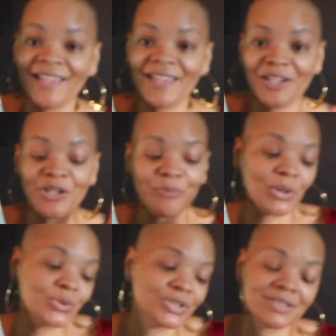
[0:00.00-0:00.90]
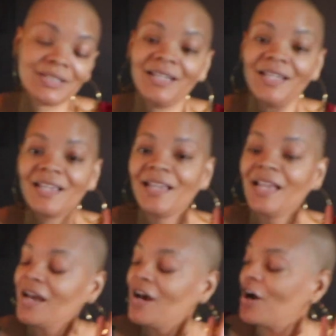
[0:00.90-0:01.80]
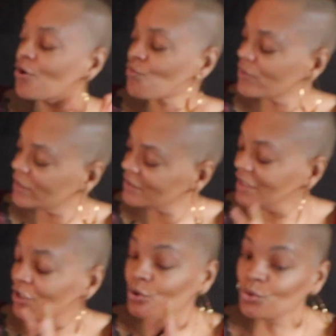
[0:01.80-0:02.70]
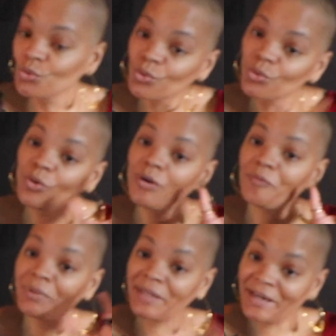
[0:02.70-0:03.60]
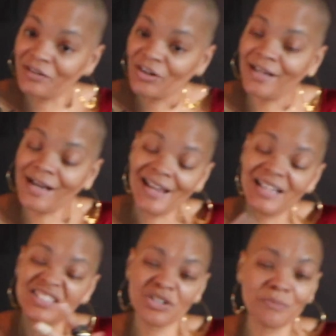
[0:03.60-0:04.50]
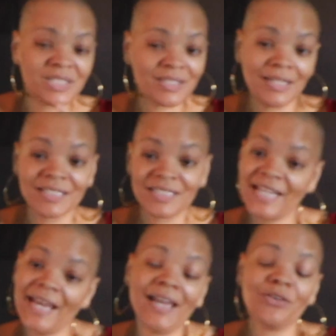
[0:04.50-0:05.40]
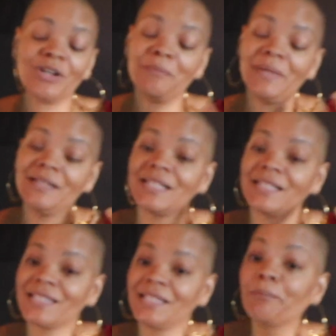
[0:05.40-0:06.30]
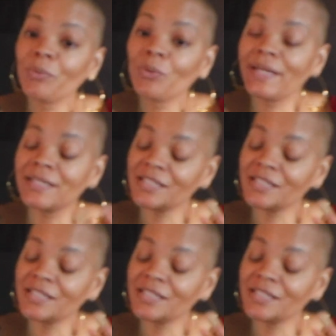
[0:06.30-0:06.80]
in purchasing a really cool planner, it kind of dumbs things down. It makes it simple and